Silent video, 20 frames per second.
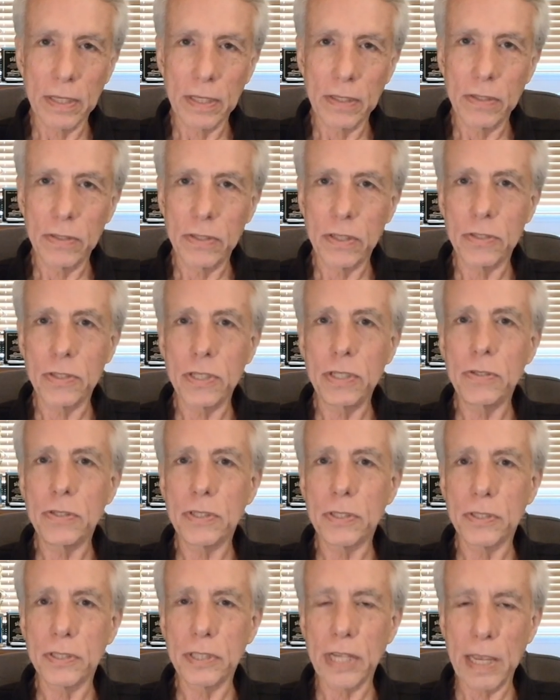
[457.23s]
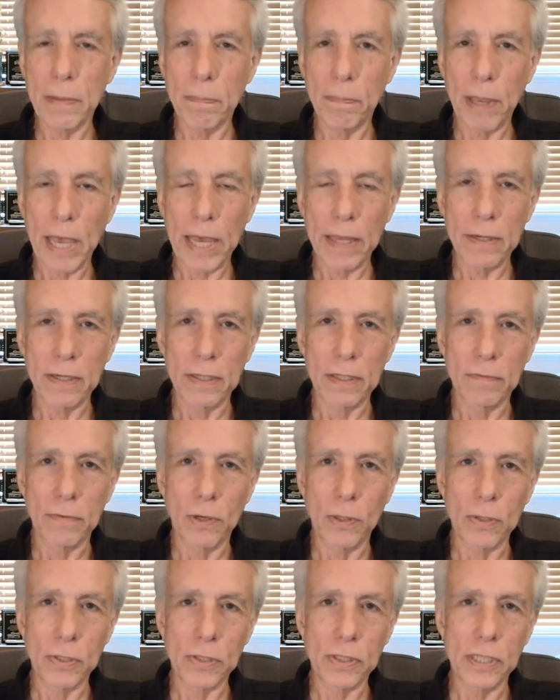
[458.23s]
you just use the same pattern of
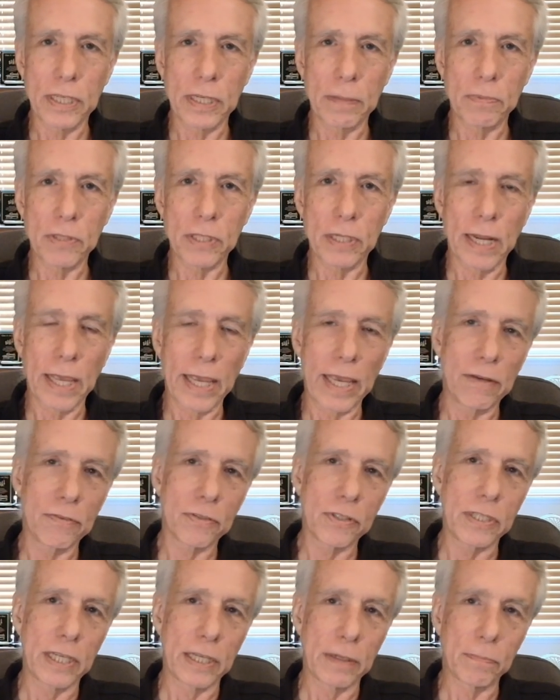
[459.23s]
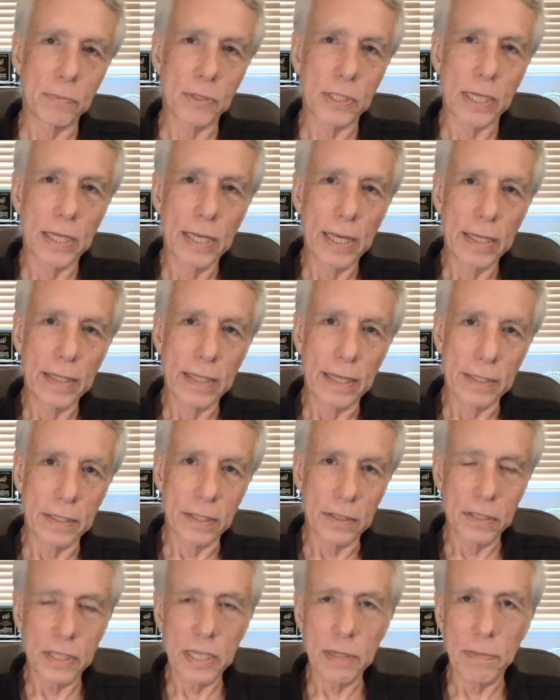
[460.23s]
whole steps and half steps that the
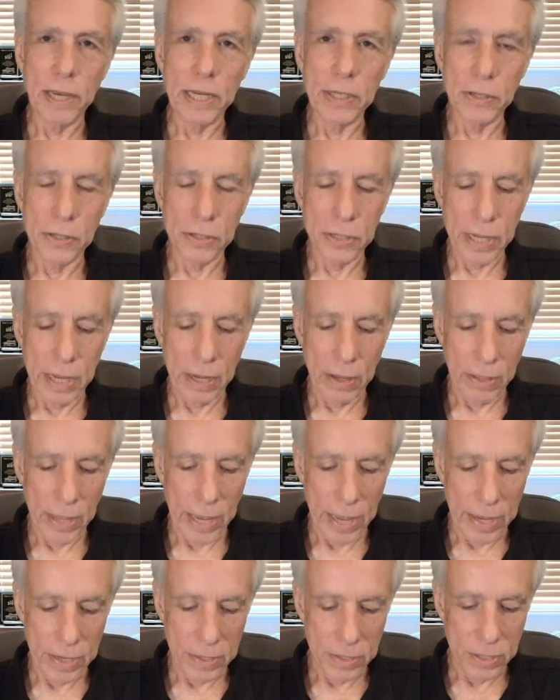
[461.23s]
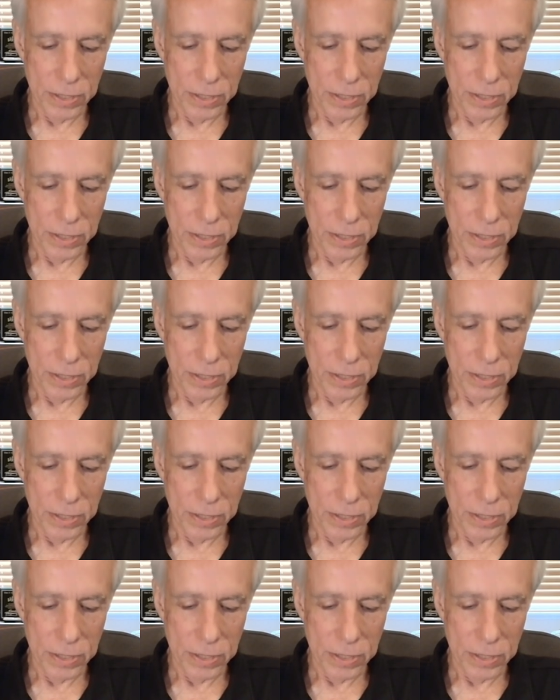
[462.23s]
C major scale has.